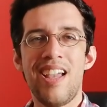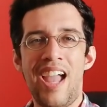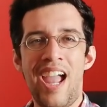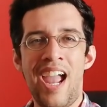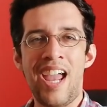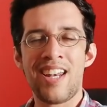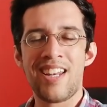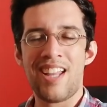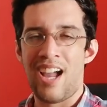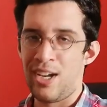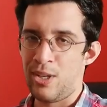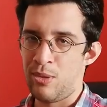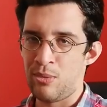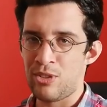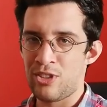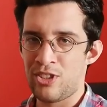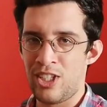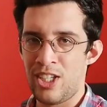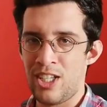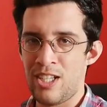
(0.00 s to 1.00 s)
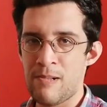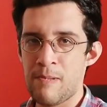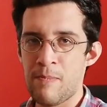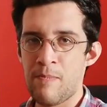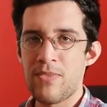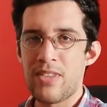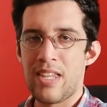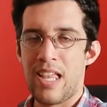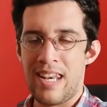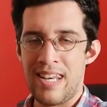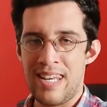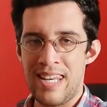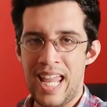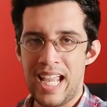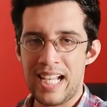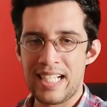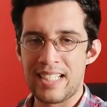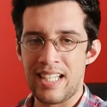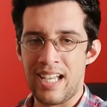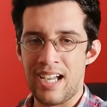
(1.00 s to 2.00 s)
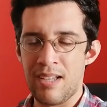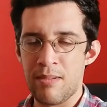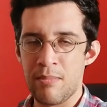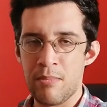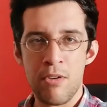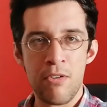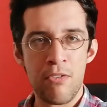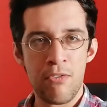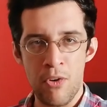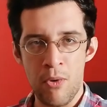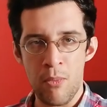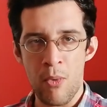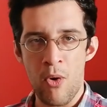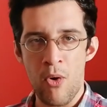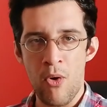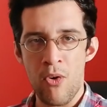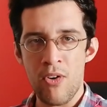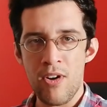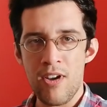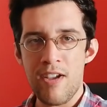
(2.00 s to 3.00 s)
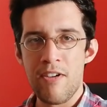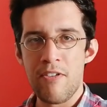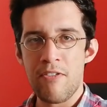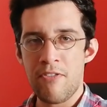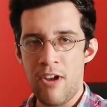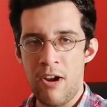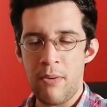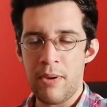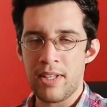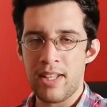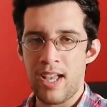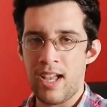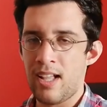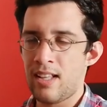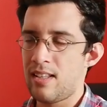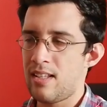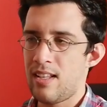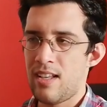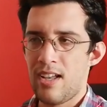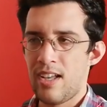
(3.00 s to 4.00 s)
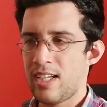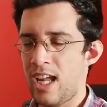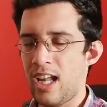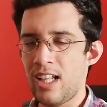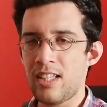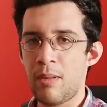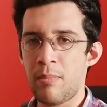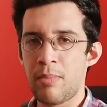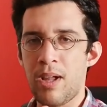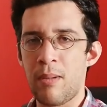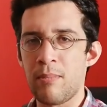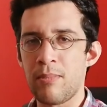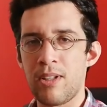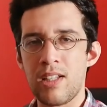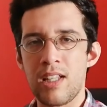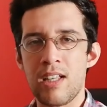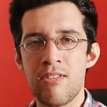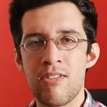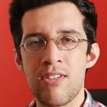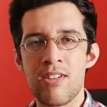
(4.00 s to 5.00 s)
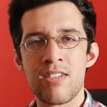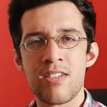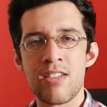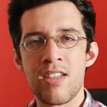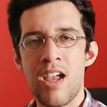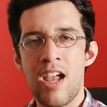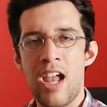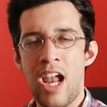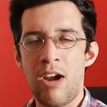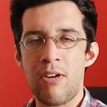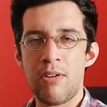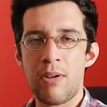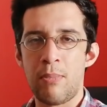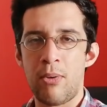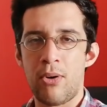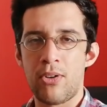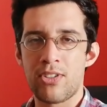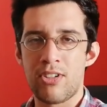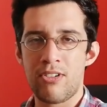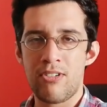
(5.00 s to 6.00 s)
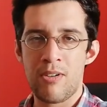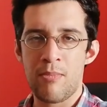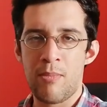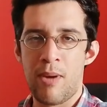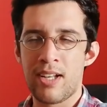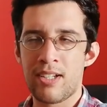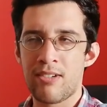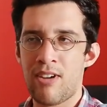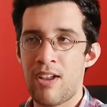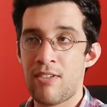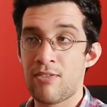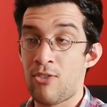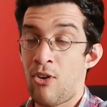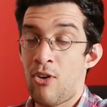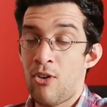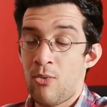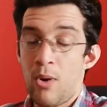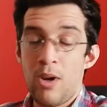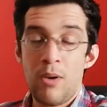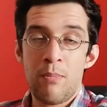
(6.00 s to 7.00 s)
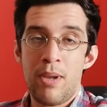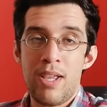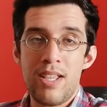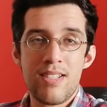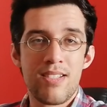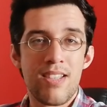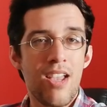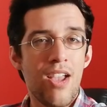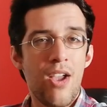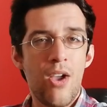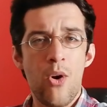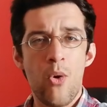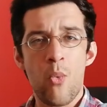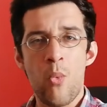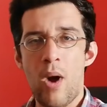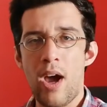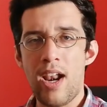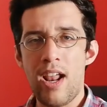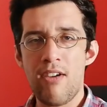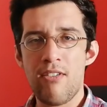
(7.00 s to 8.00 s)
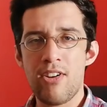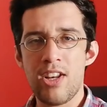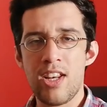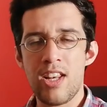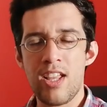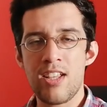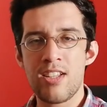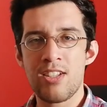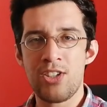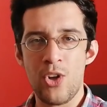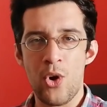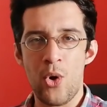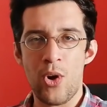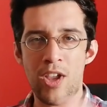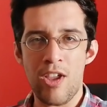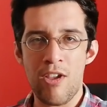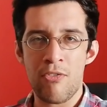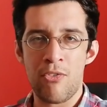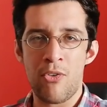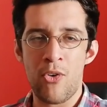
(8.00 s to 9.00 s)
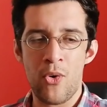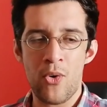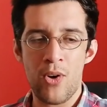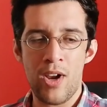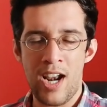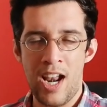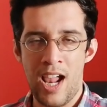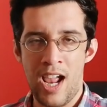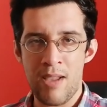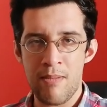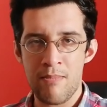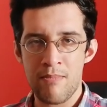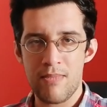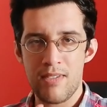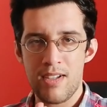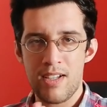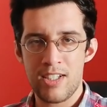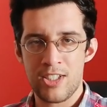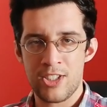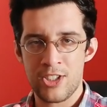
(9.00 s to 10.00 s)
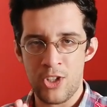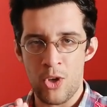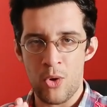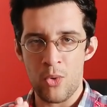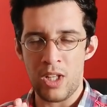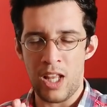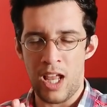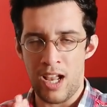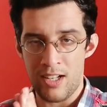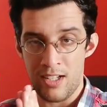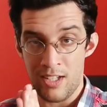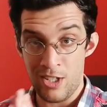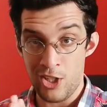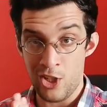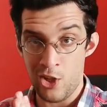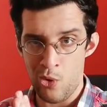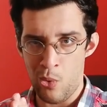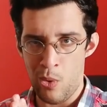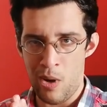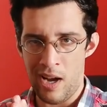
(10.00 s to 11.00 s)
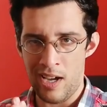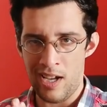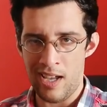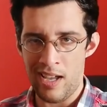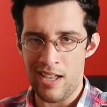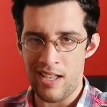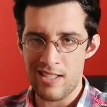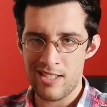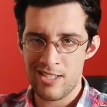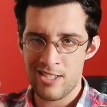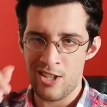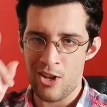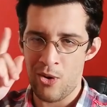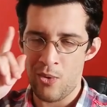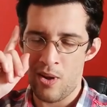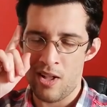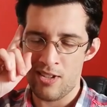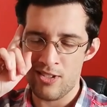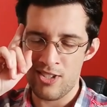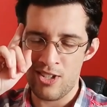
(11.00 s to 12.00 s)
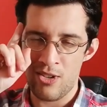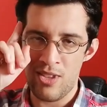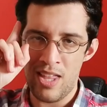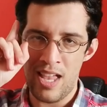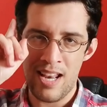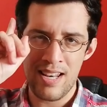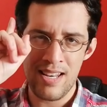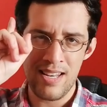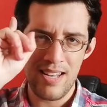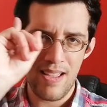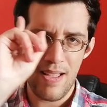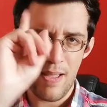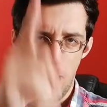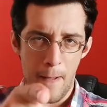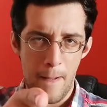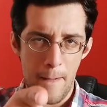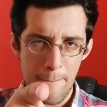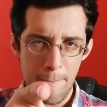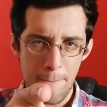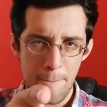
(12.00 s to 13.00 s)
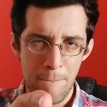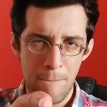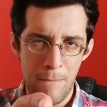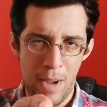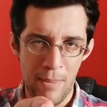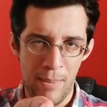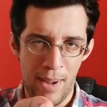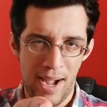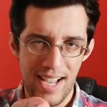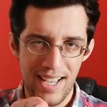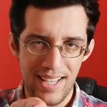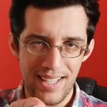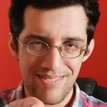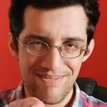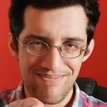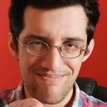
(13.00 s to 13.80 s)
And I will see you next time for more Fairy Tail, Kingdom Come Deliverance, Harry Potter in Minecraft, or One Piece. Whatever it is you're here for, and I'm so glad you are here. So I'll see you then. Bye bye.